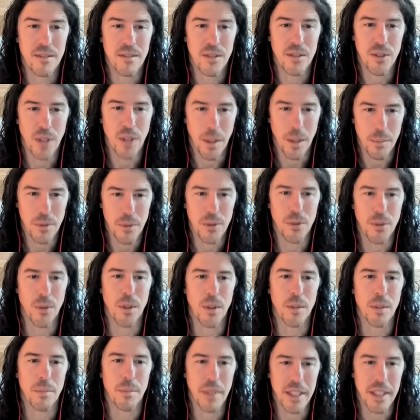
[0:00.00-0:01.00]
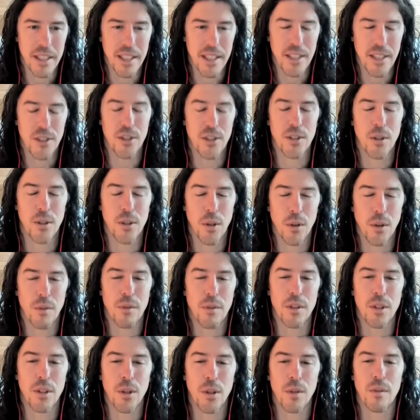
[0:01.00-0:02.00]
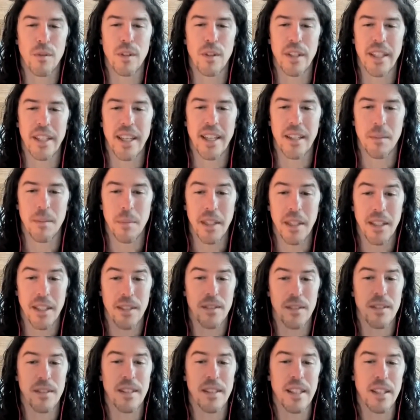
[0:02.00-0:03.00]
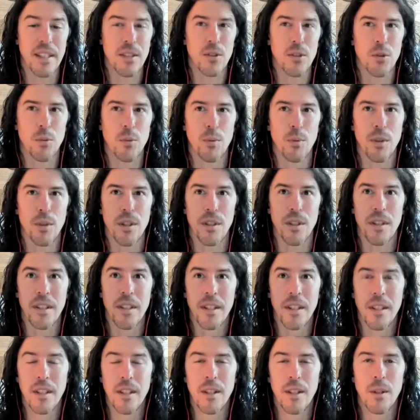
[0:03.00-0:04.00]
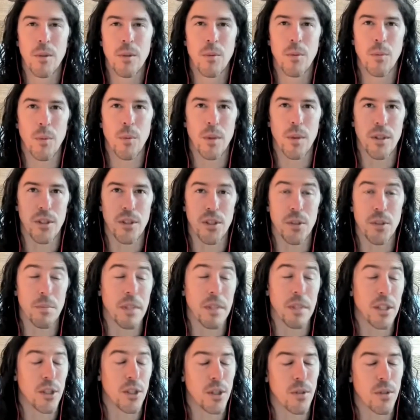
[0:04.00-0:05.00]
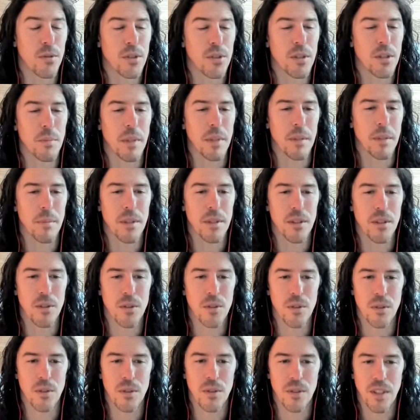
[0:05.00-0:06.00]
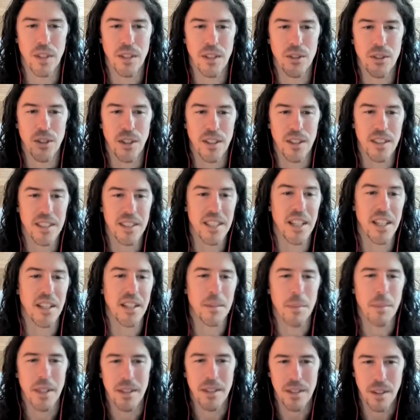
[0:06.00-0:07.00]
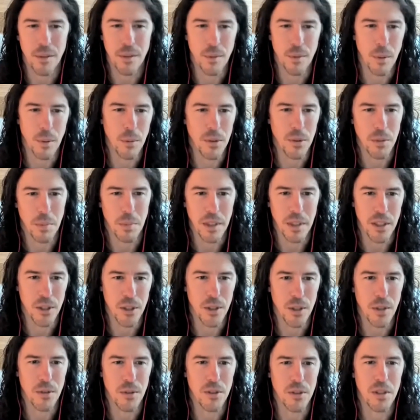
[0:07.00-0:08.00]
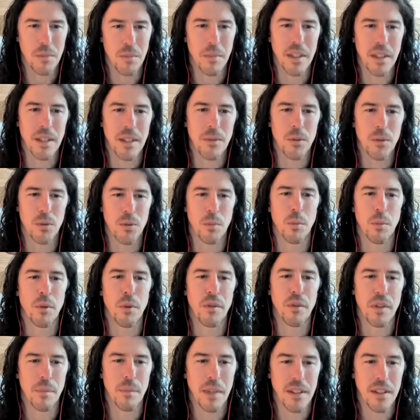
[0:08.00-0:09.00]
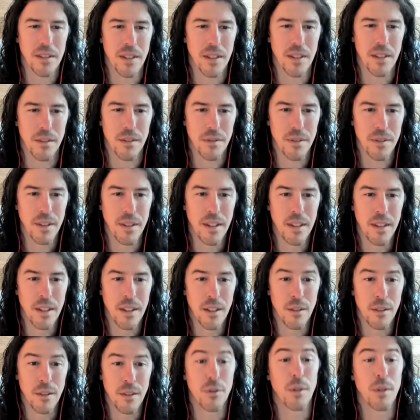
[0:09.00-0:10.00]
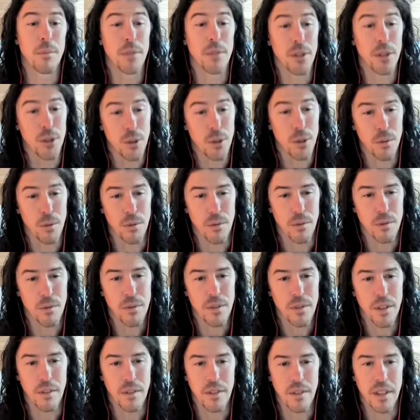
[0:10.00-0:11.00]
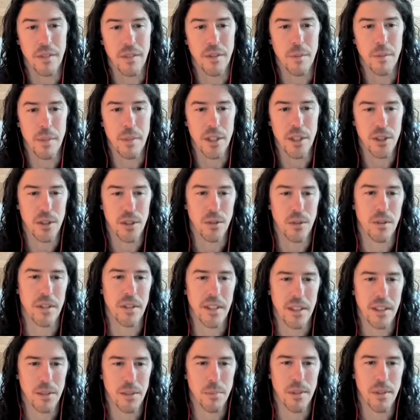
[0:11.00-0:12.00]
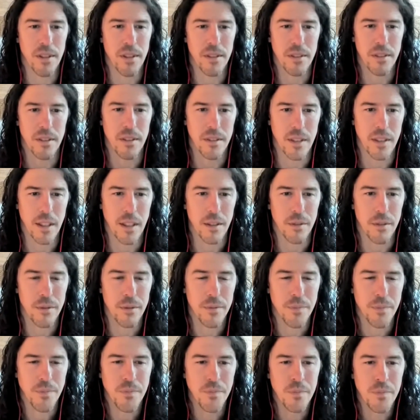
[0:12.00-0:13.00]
Stop the story, pay attention, over and over again, because things were just being shown to me. But as soon as I started telling myself what was being shown to me, it was removing myself from the truth of the information or the experience itself.